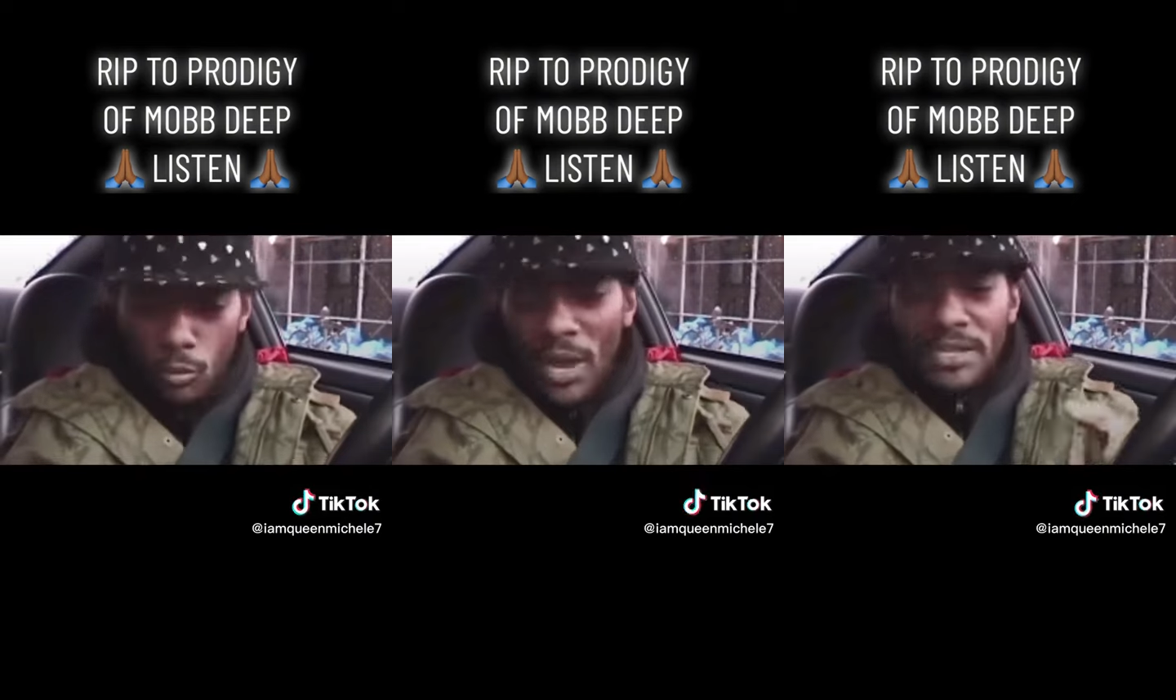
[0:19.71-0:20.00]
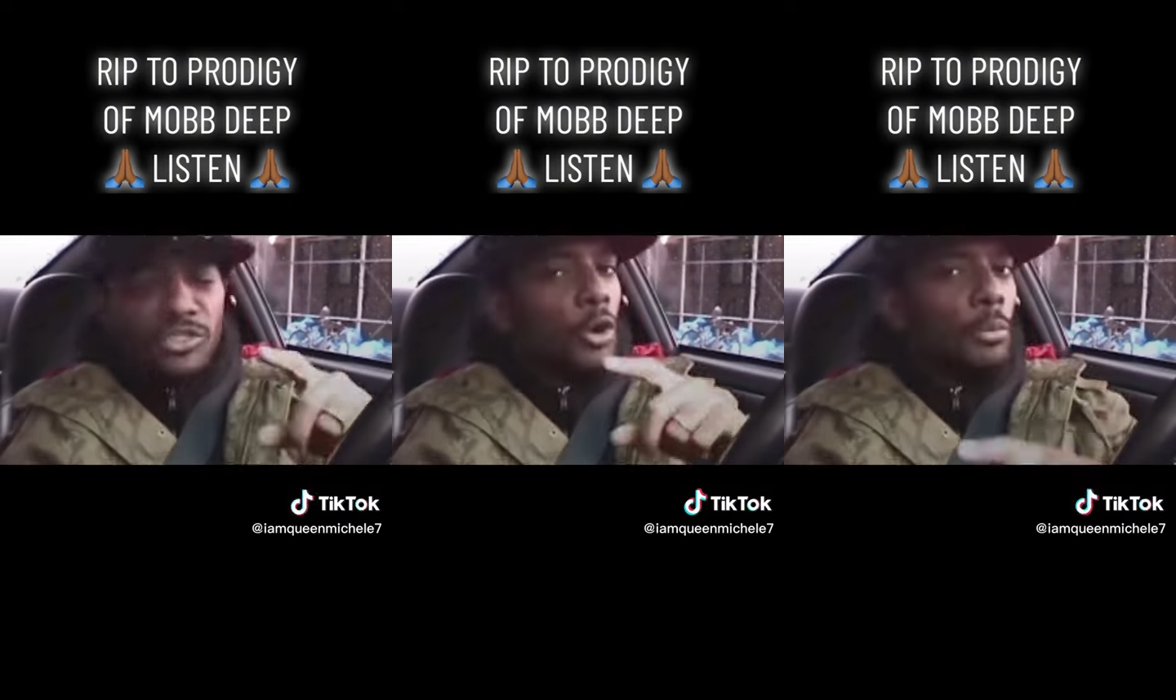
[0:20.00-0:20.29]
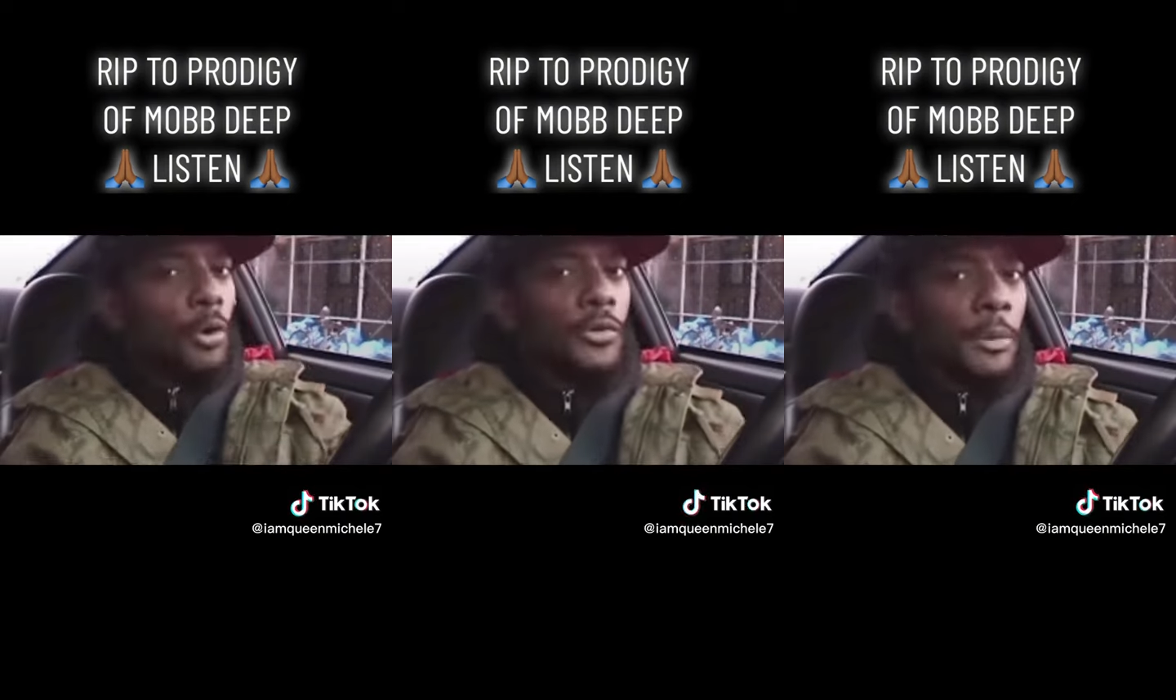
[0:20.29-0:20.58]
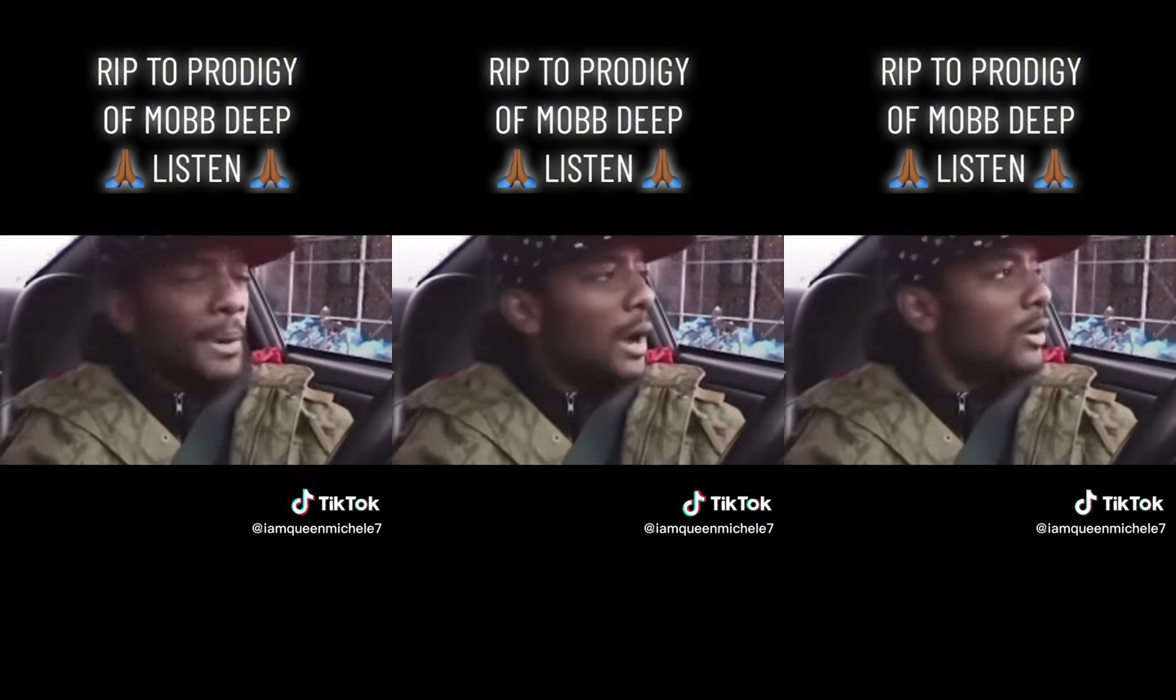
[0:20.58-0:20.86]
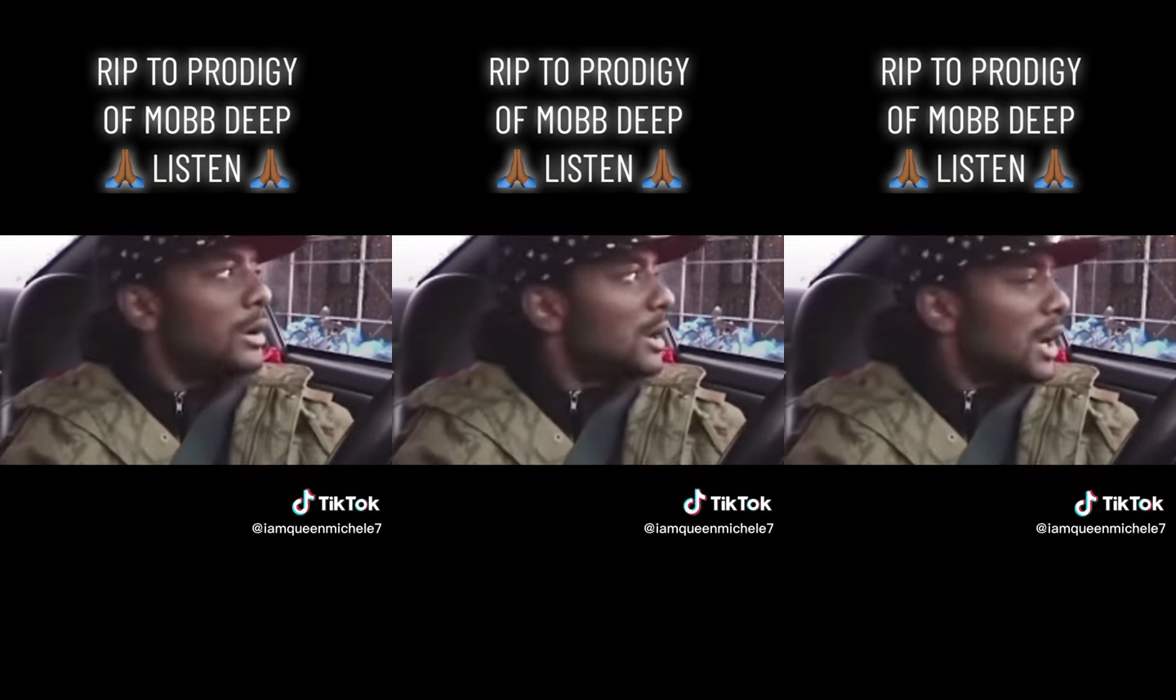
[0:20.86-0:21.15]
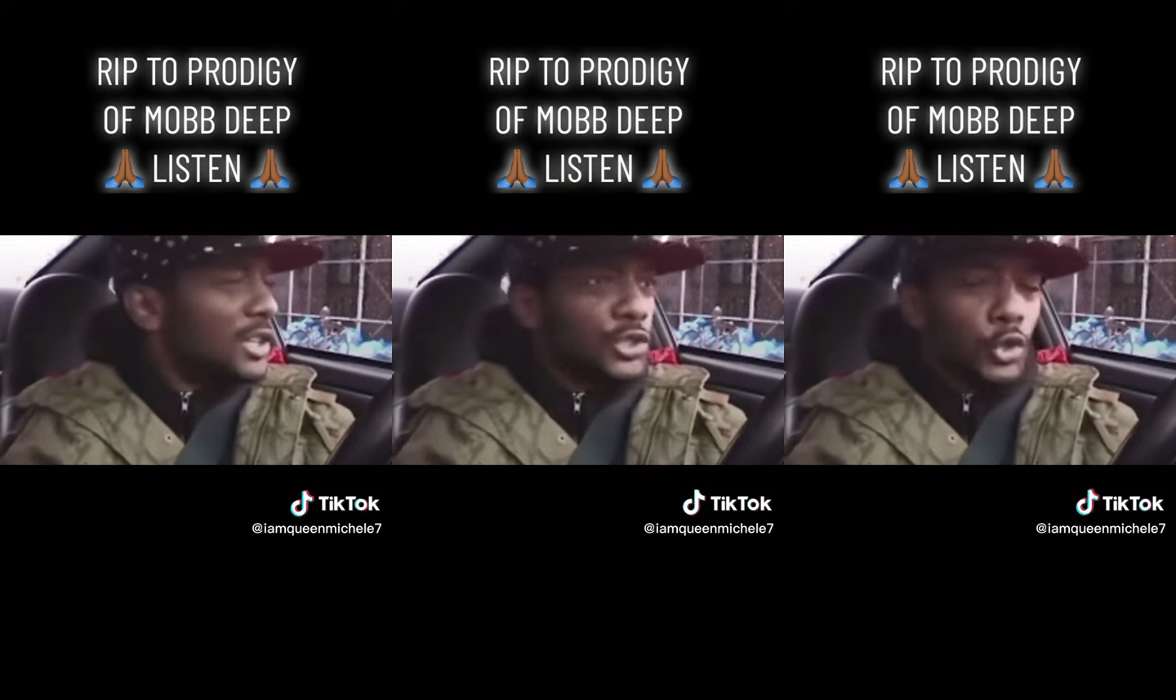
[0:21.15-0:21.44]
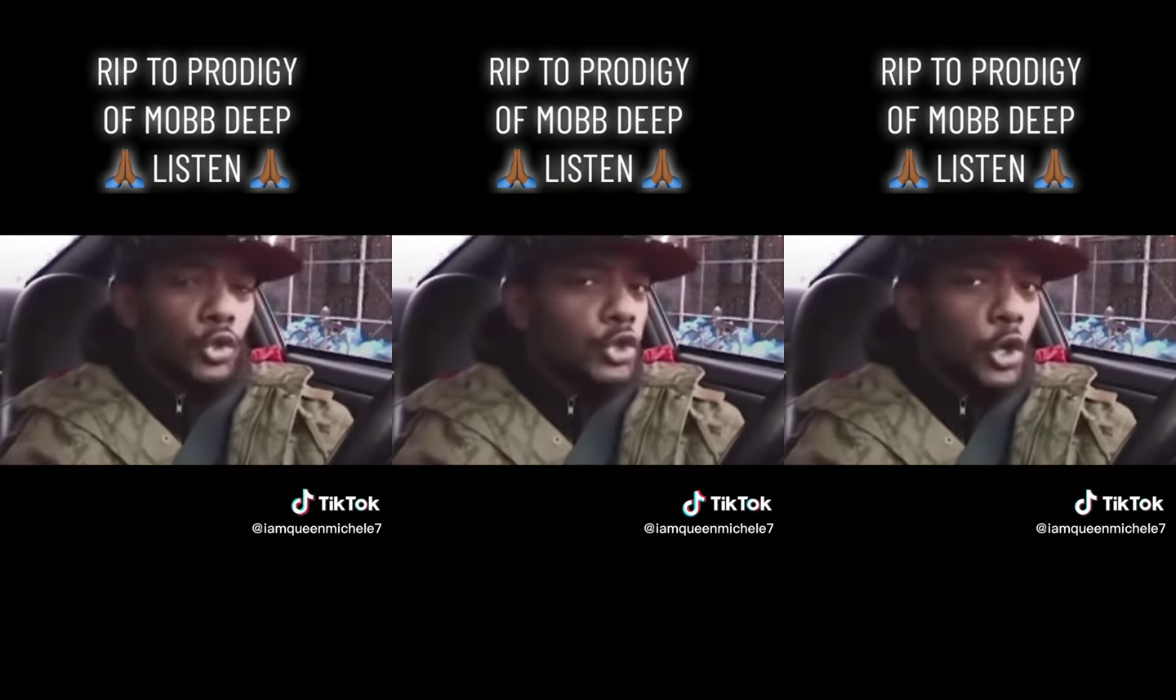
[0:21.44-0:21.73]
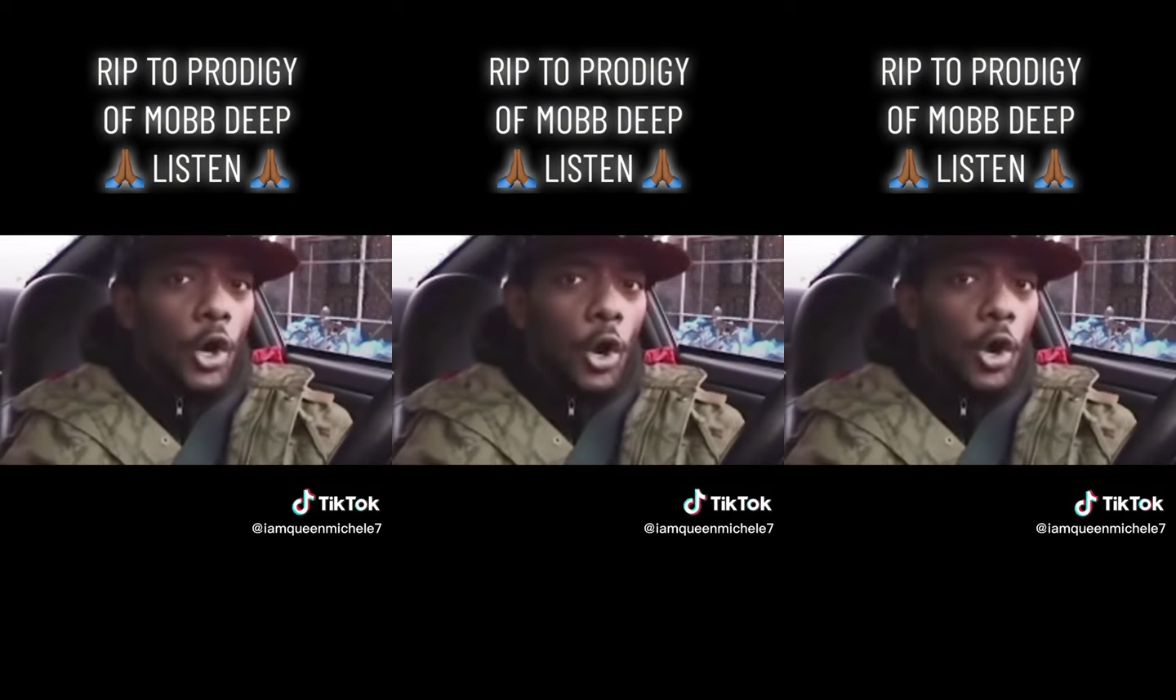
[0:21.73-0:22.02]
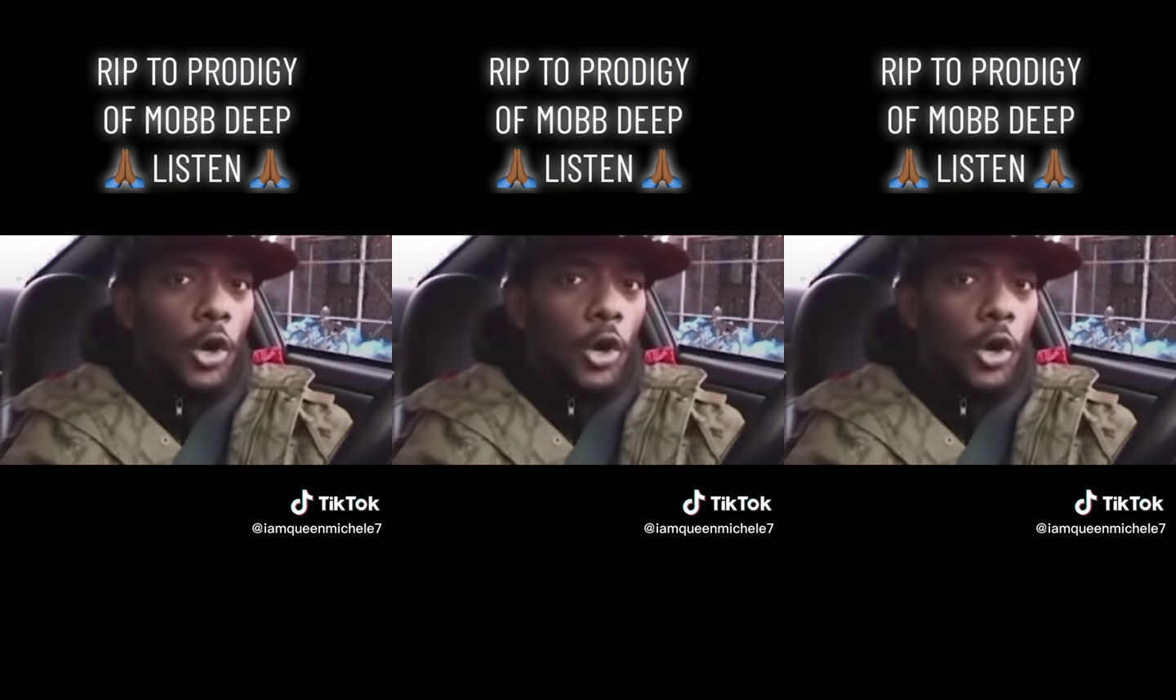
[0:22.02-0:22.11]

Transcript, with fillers: Why is no movie about Mutulu Shakur?